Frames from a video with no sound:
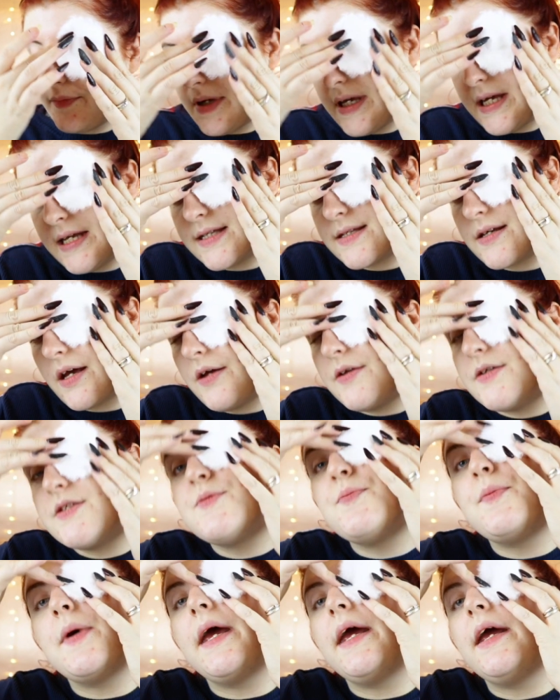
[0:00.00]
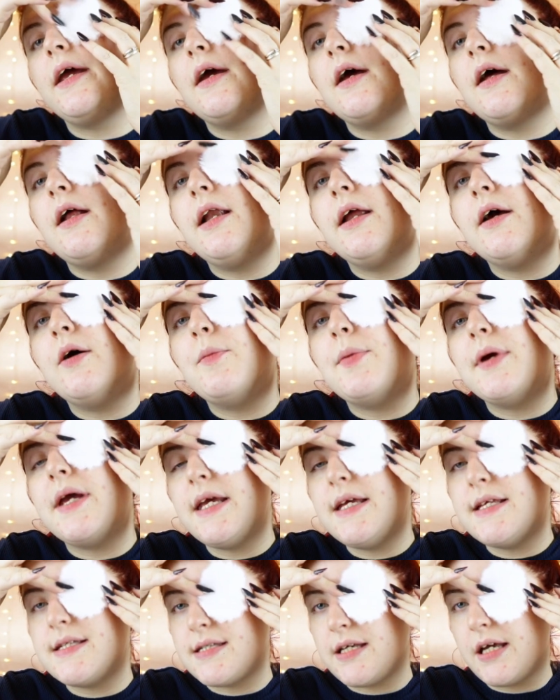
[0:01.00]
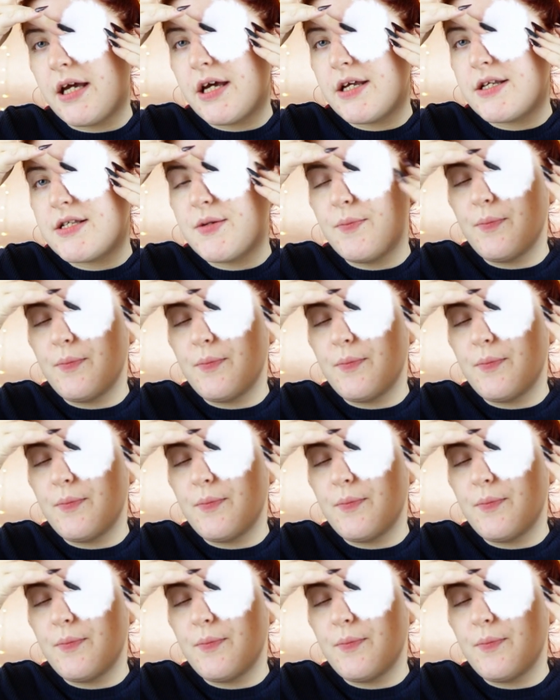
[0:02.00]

it's going to be a little bit easier to